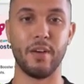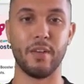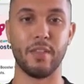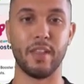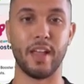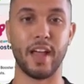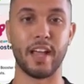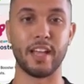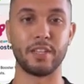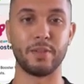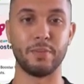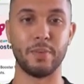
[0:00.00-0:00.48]

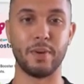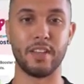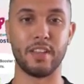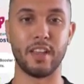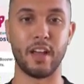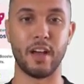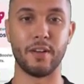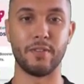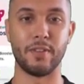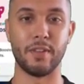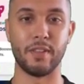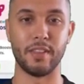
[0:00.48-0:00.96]
Last but
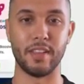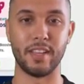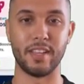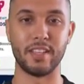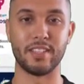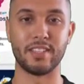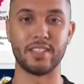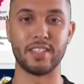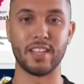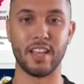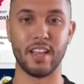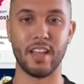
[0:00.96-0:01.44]
not the
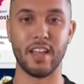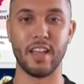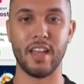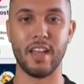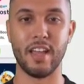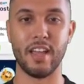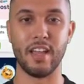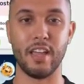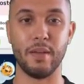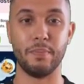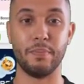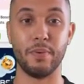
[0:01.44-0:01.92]
least,
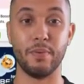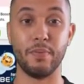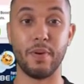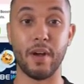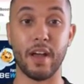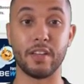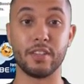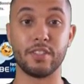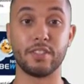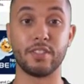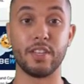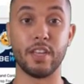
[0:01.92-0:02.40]
it
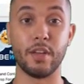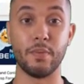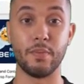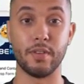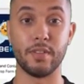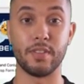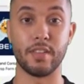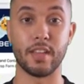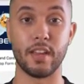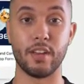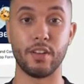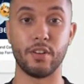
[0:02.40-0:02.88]
provides
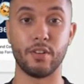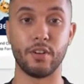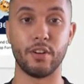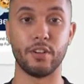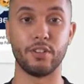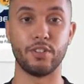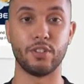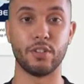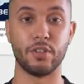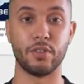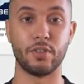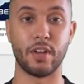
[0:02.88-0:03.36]
seamless
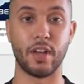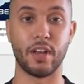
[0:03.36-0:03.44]
integration of